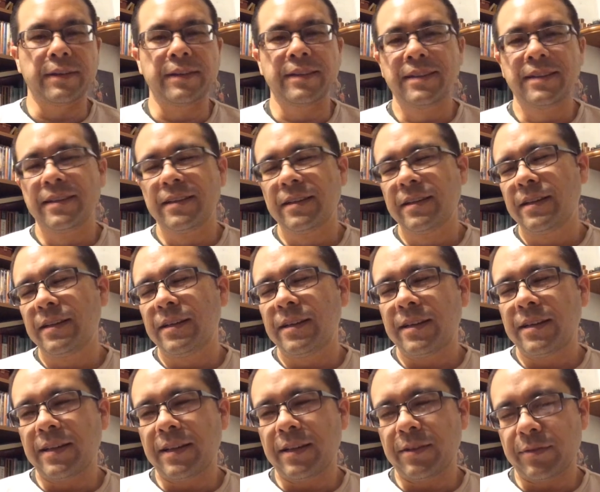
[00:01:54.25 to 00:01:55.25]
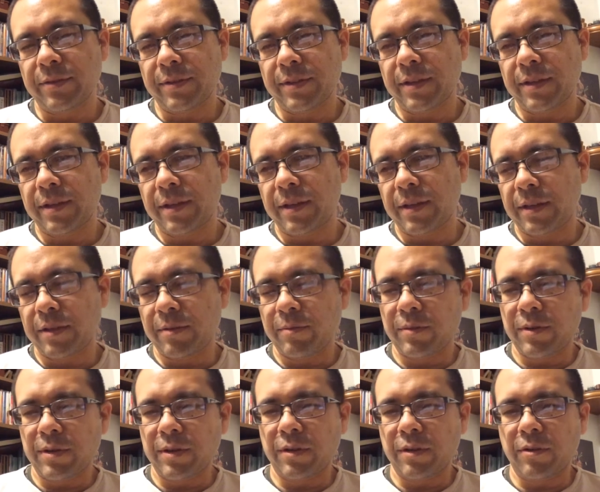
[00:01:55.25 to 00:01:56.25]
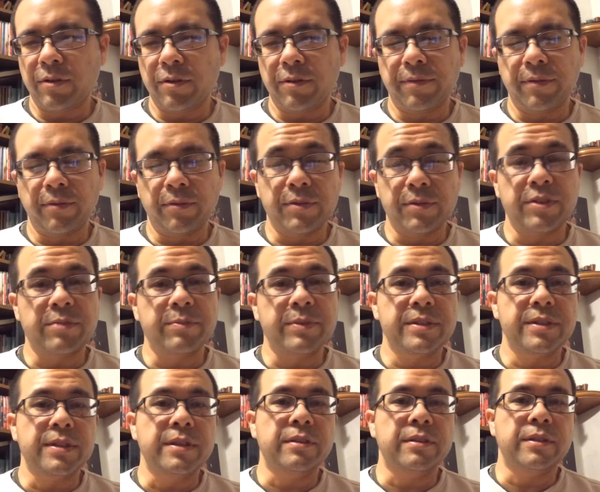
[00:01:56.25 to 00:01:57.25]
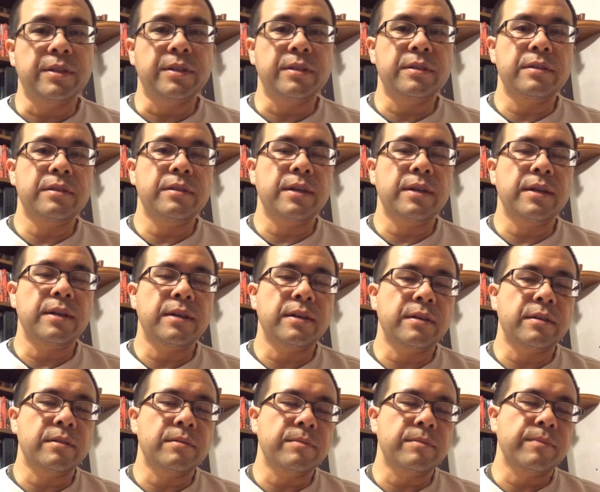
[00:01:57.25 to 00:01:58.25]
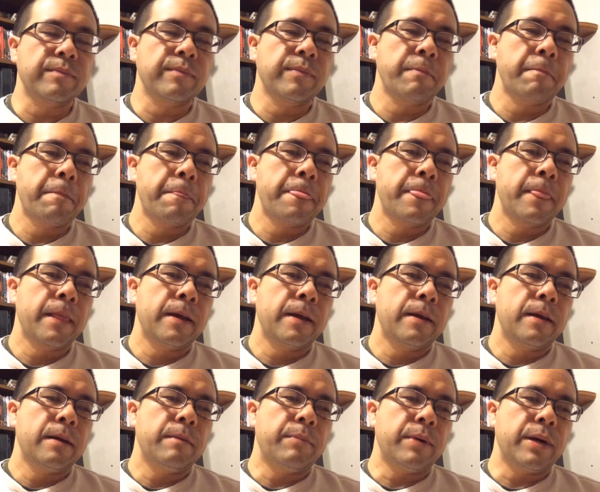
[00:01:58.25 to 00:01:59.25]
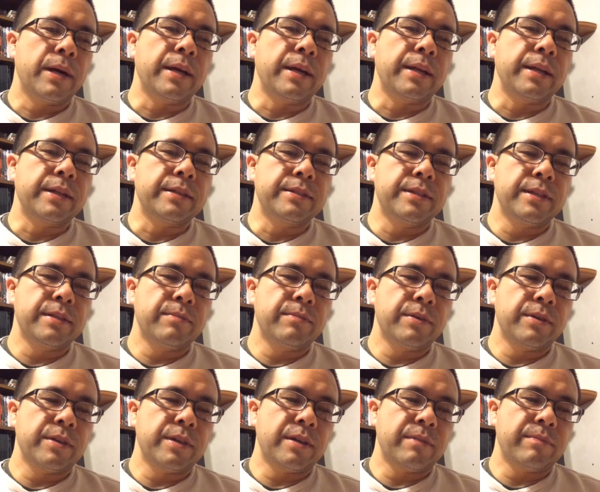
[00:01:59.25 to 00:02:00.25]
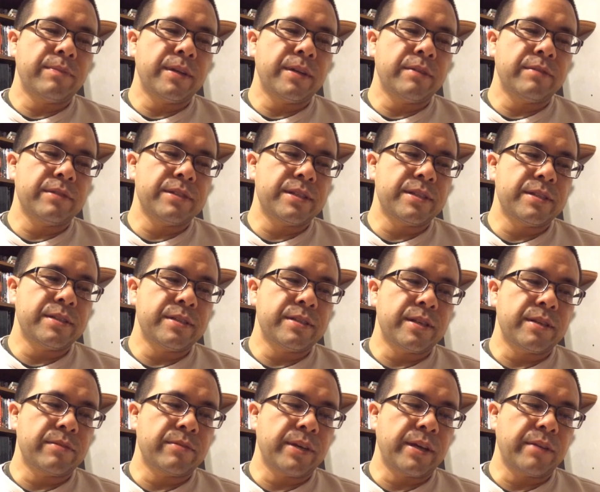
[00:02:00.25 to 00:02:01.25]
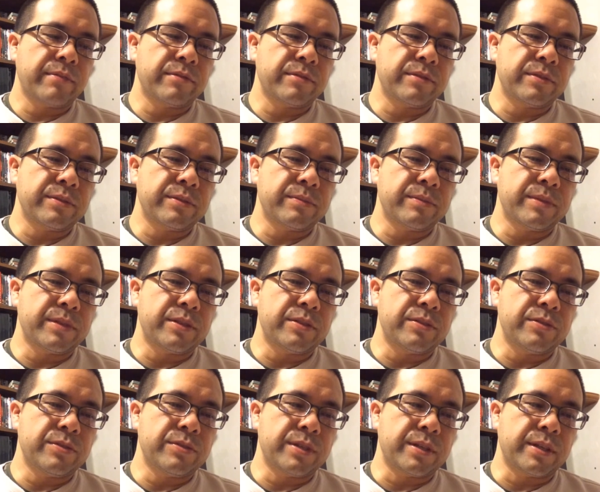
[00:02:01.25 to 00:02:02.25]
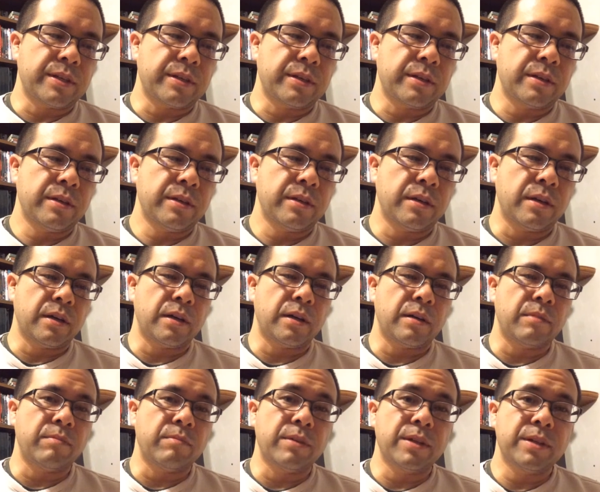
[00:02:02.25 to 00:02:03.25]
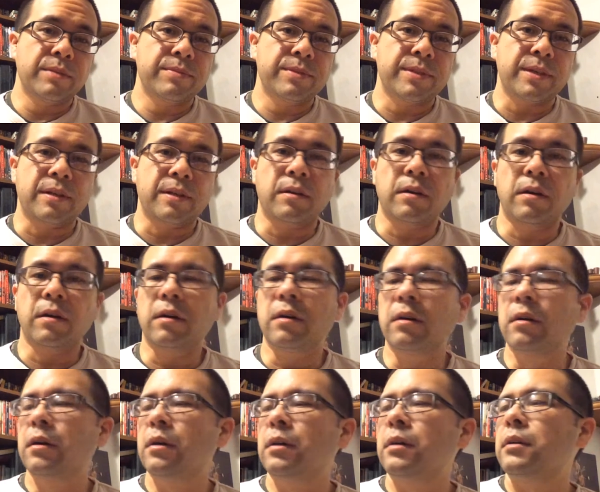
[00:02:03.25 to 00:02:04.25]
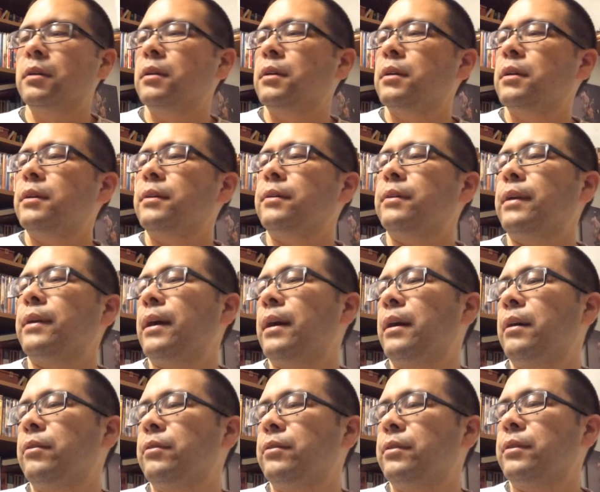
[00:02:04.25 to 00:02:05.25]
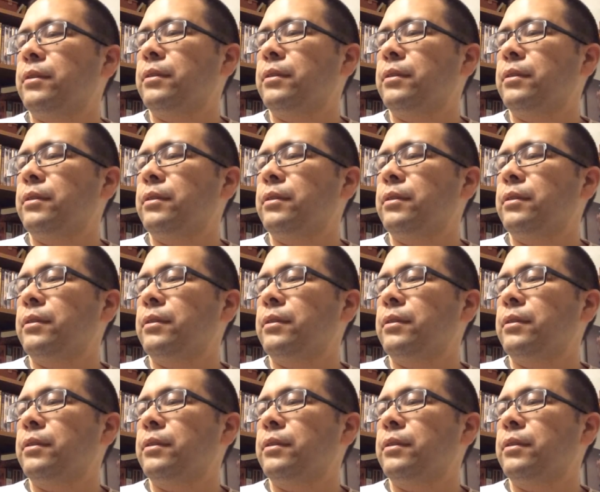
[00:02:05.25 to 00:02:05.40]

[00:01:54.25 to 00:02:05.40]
that was in the Hindenburg or if it was the material. Um, but it did burn up, and ever since then we haven't really been using uh, blimps at all. Now,